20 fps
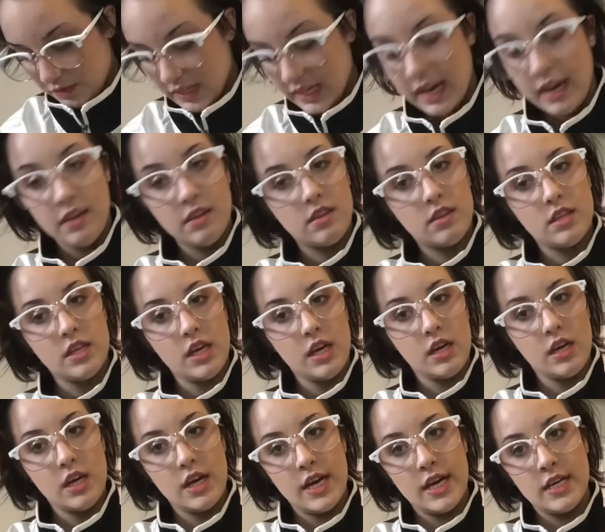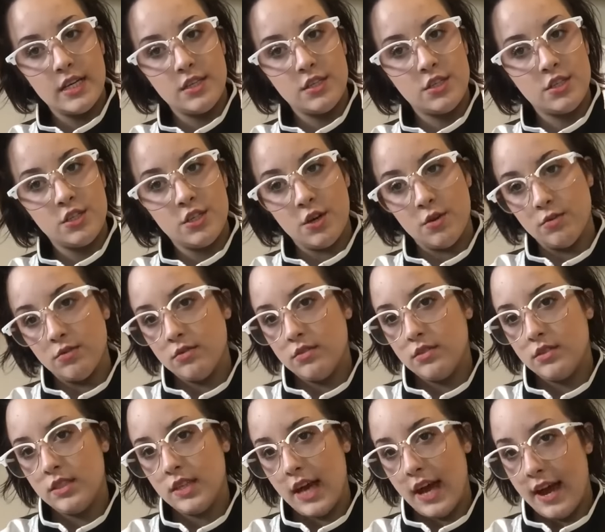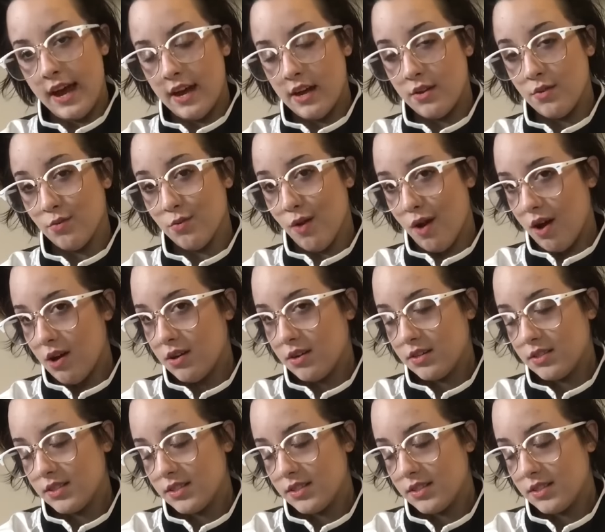The eighth thing is stones and rocks.